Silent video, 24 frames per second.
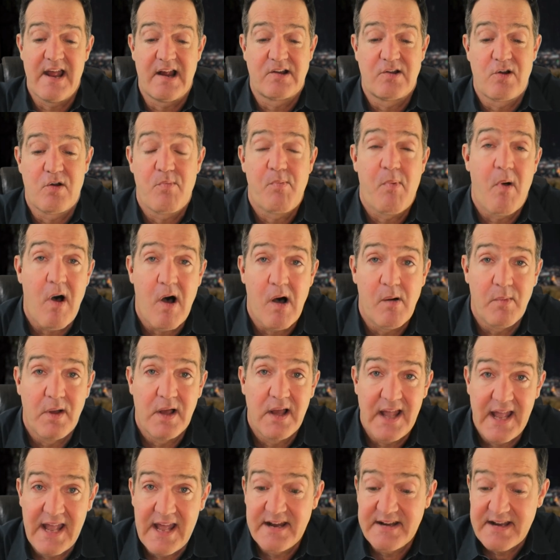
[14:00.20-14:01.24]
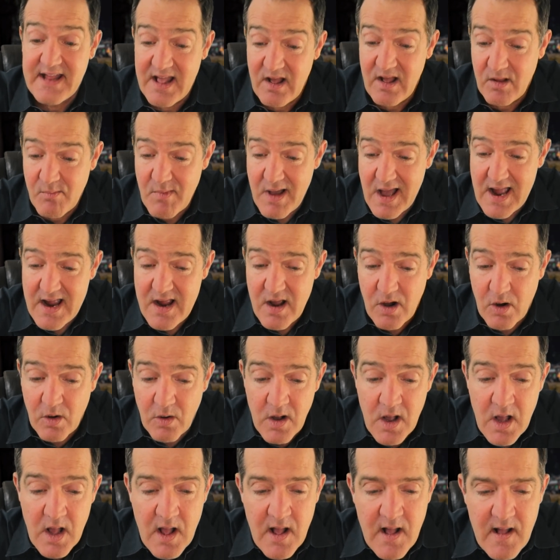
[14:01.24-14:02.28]
Hector Palma and El
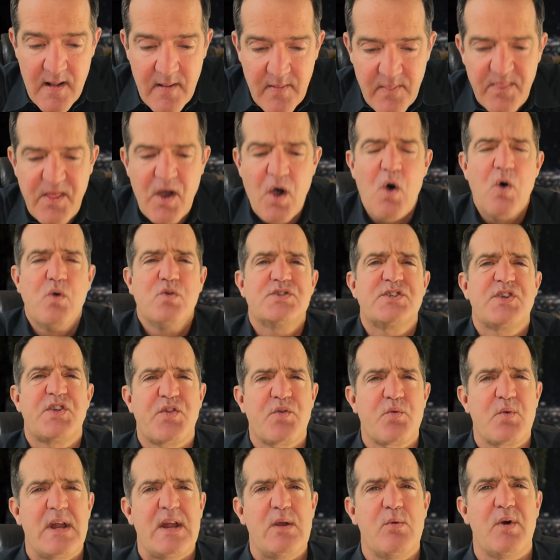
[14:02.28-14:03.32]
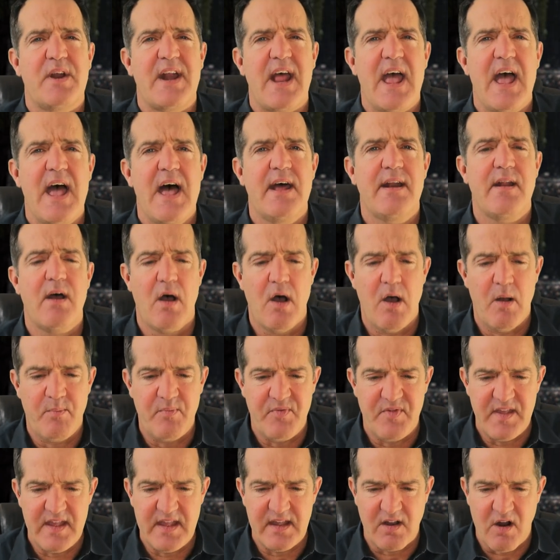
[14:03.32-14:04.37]
Mayo. Those three would head
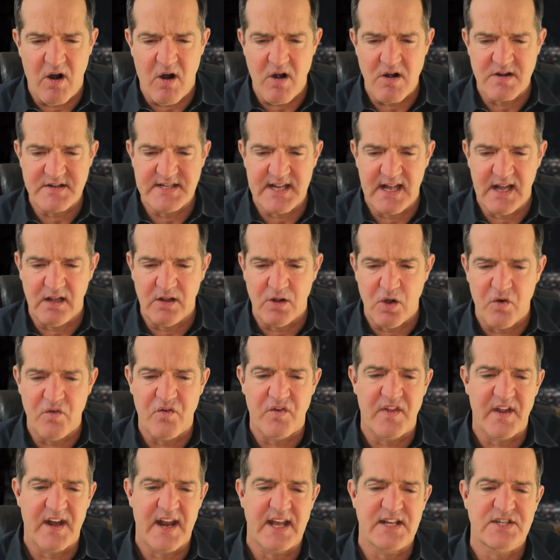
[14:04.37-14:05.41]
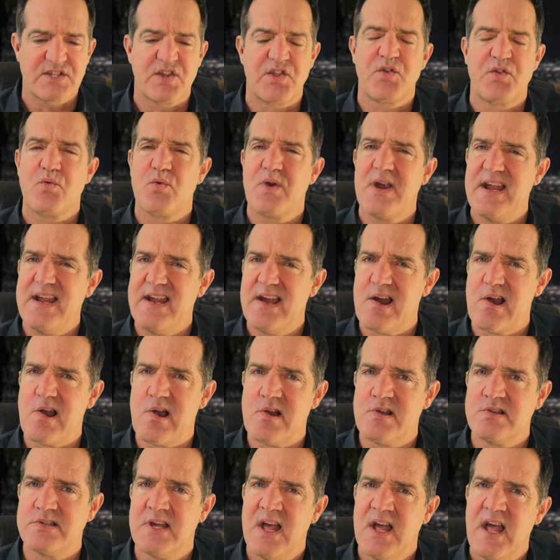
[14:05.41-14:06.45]
up the cartel over the next three
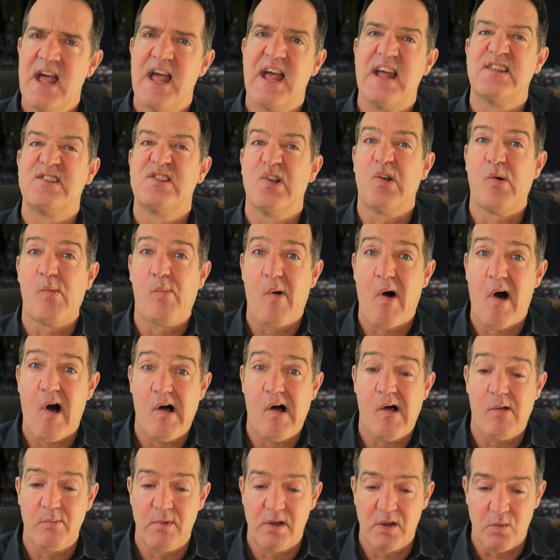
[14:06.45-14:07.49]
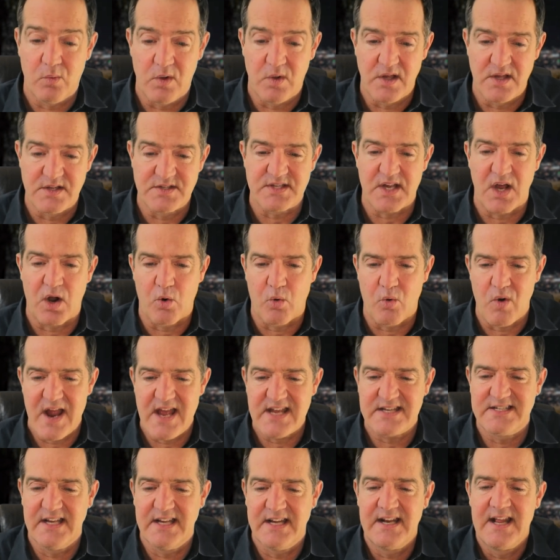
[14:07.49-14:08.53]
years until Palma was
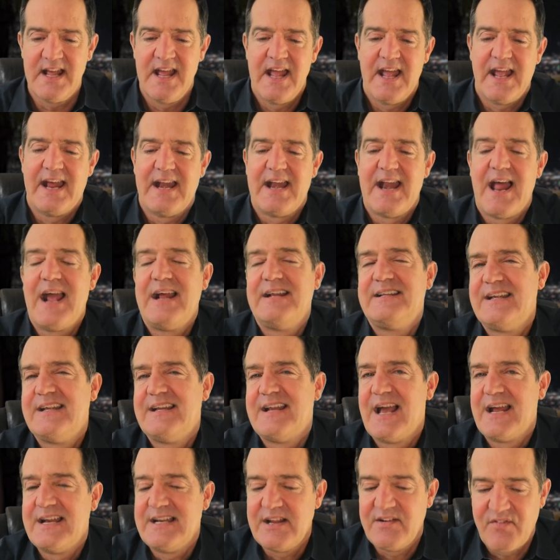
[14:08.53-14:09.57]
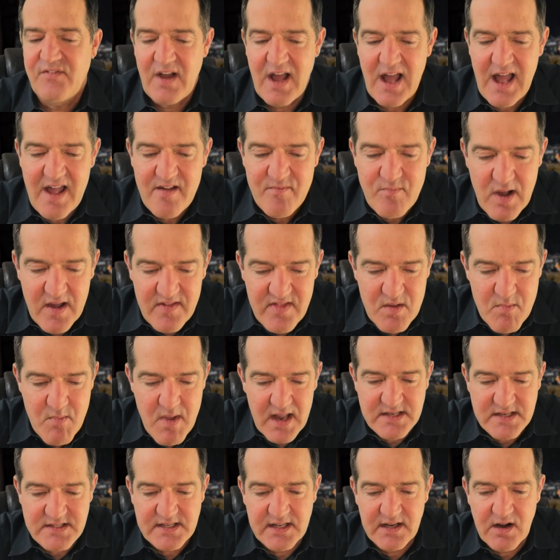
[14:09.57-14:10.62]
arrested in 1995 by the
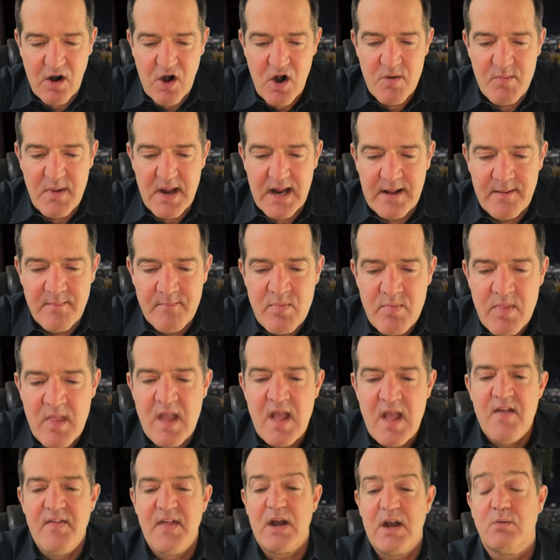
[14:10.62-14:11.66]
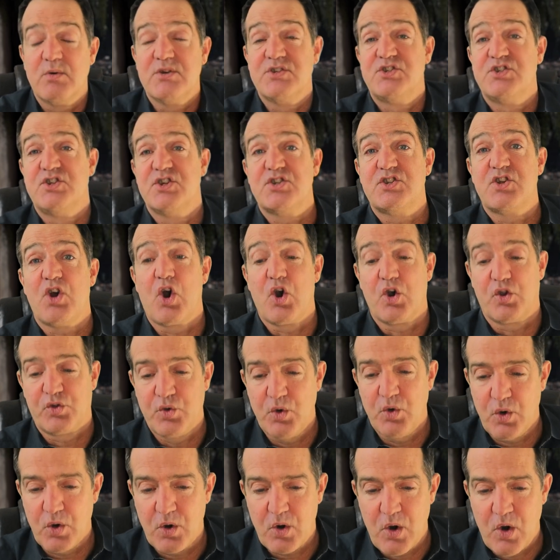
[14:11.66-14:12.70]
Mexican army. Then it was just
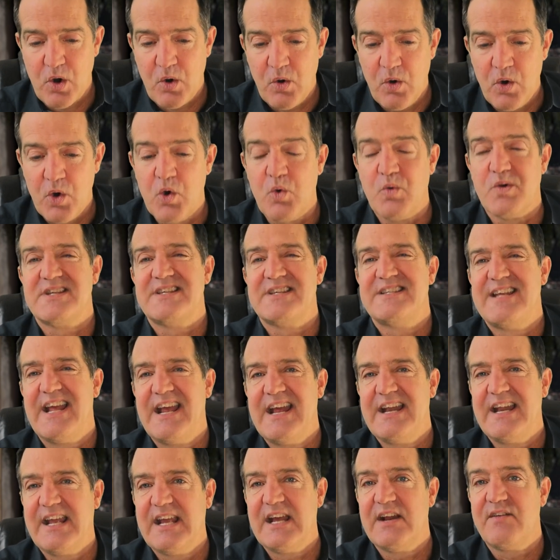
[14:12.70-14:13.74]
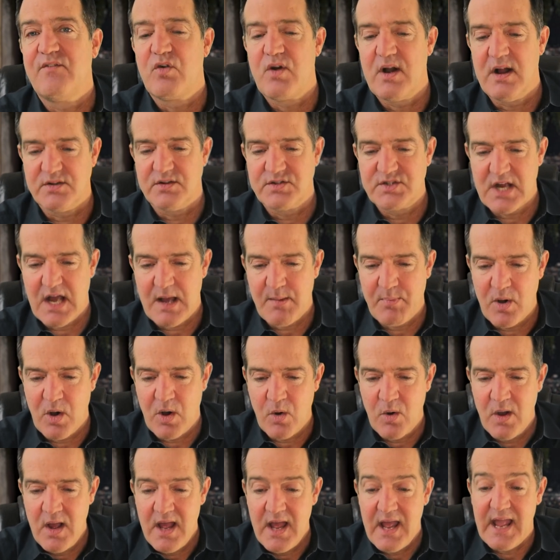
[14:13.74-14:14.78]
Arturo who was standing in for El
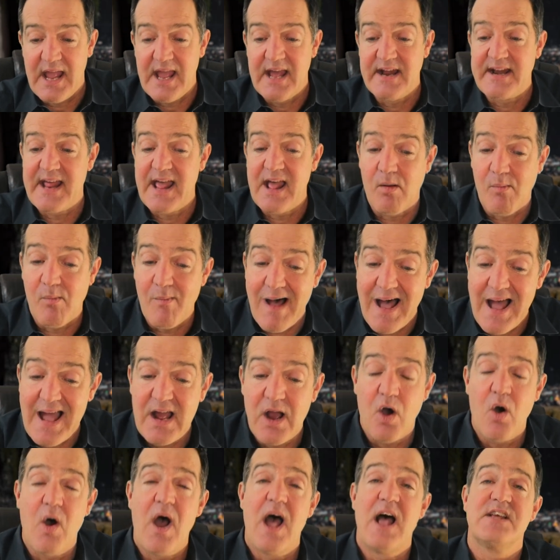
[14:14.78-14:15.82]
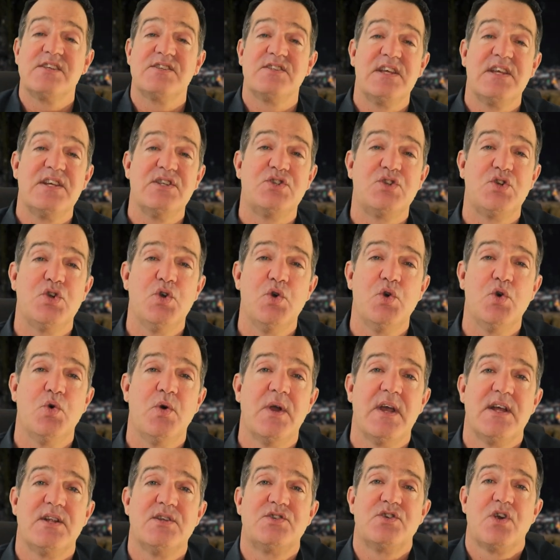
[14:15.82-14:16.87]
Chapo and El Mayo as the
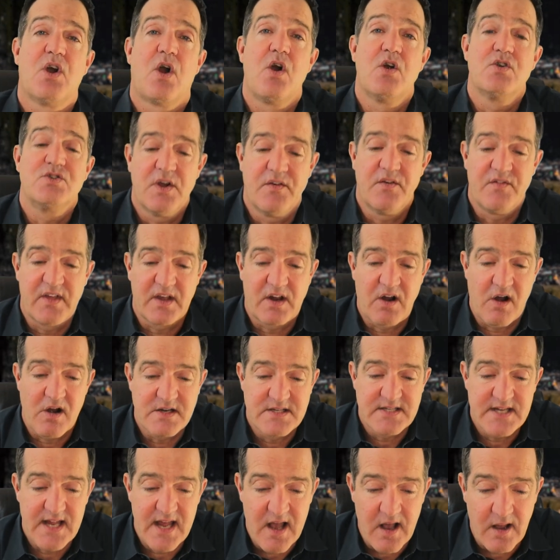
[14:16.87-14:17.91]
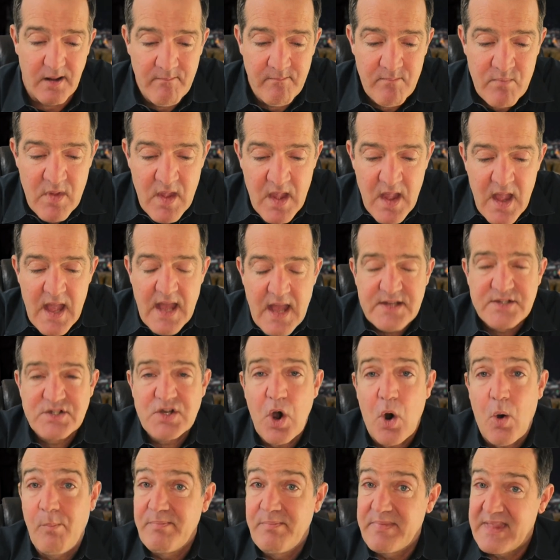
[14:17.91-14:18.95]
two in charge of the cartel.
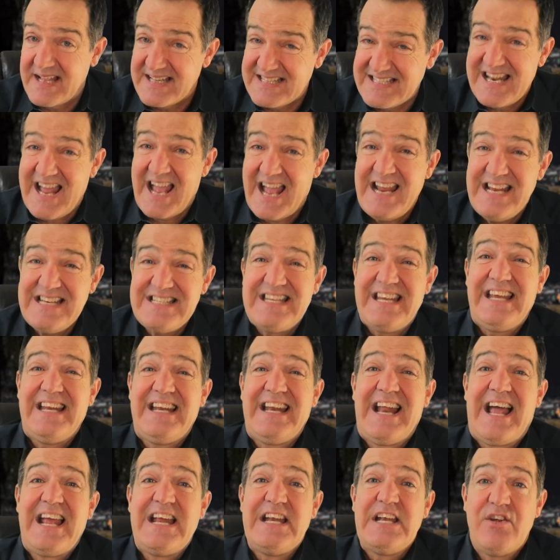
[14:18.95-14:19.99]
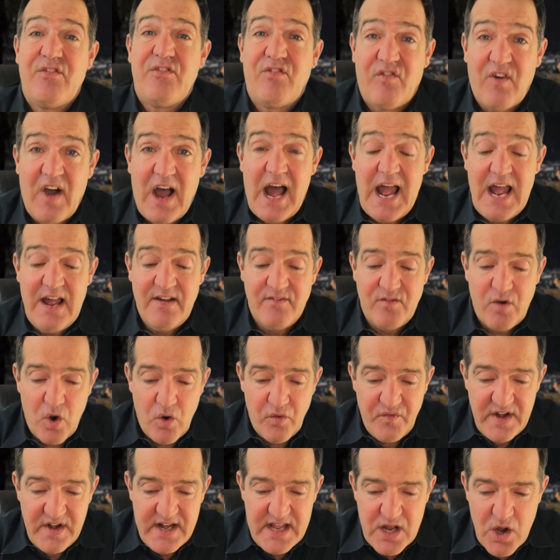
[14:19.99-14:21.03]
So it's 1995.
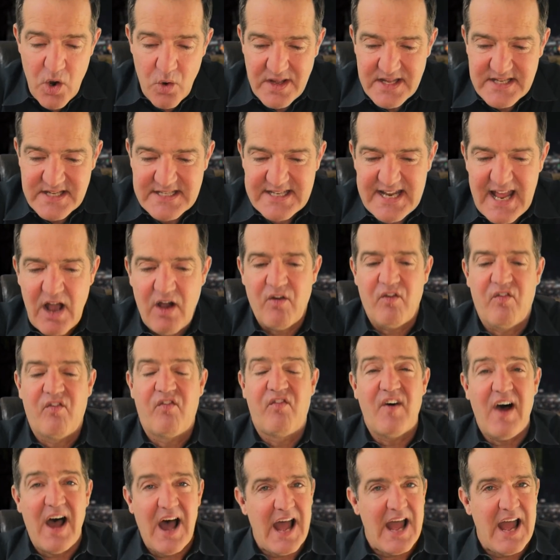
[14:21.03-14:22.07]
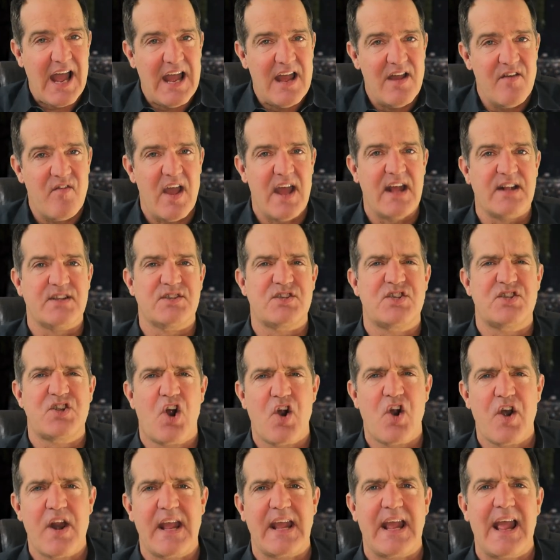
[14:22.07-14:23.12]
Ovidio is now five and
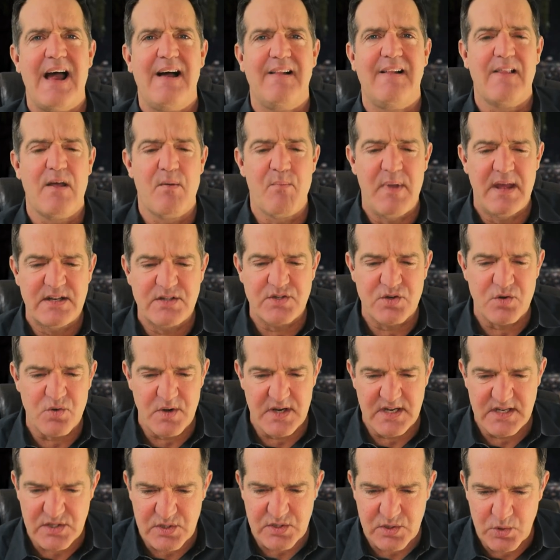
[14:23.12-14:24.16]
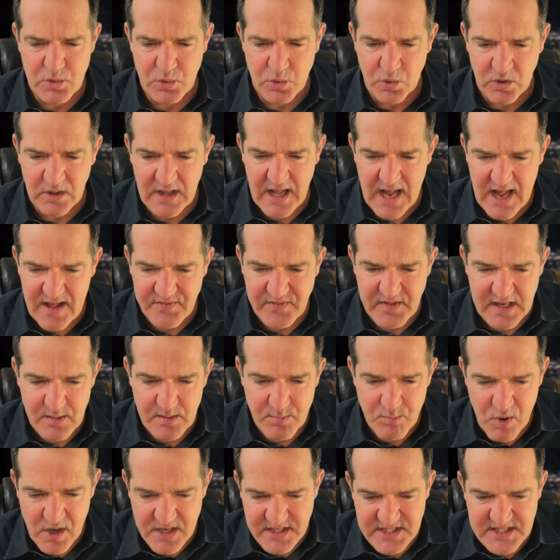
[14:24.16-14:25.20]
starting elementary school at
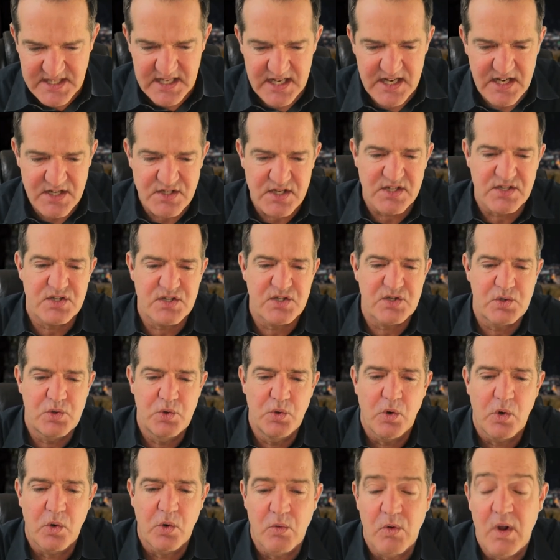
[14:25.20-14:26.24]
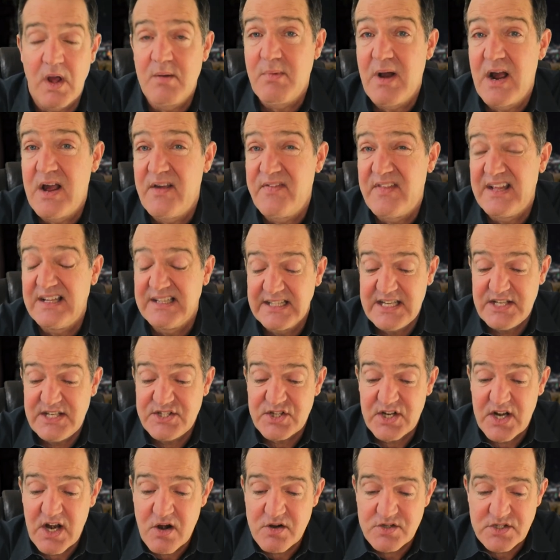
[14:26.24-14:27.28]
the prestigious school run by the
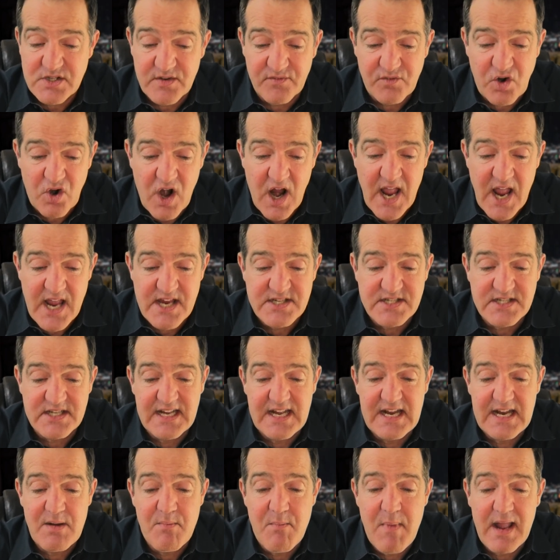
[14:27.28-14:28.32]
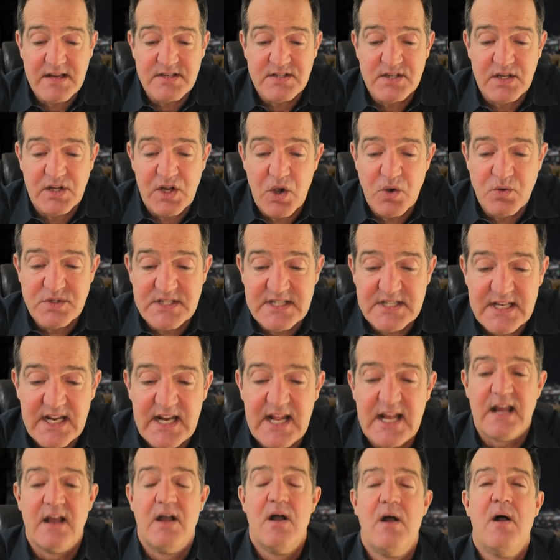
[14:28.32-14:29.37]
Legionnaires of Christ in Mexico
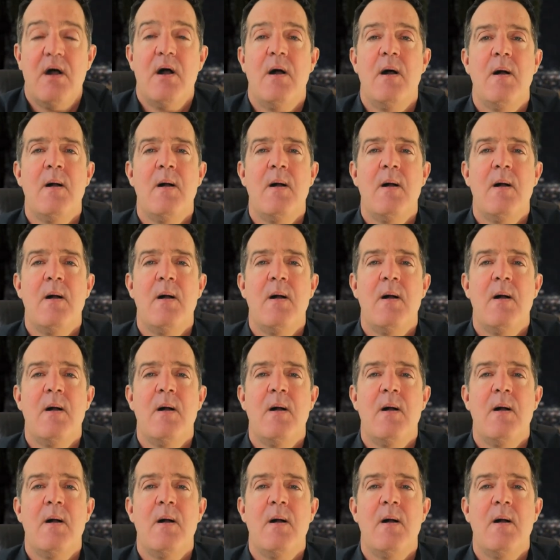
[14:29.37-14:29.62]
City.